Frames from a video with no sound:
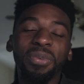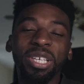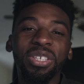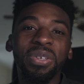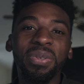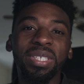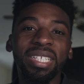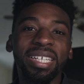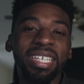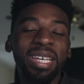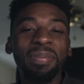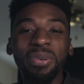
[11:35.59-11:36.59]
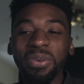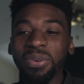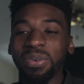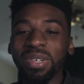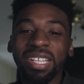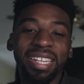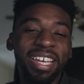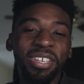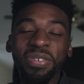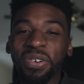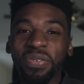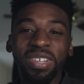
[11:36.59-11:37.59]
When you're using a gimbal, like,
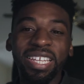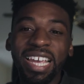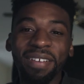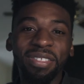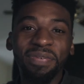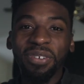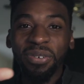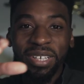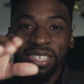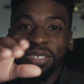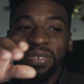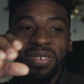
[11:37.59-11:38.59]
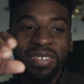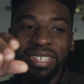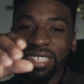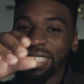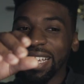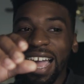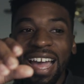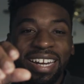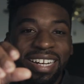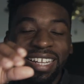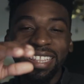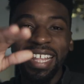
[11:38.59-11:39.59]
you don't really have to focus on
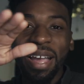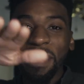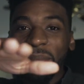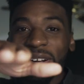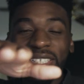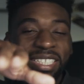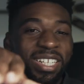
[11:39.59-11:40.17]
guiding it that much.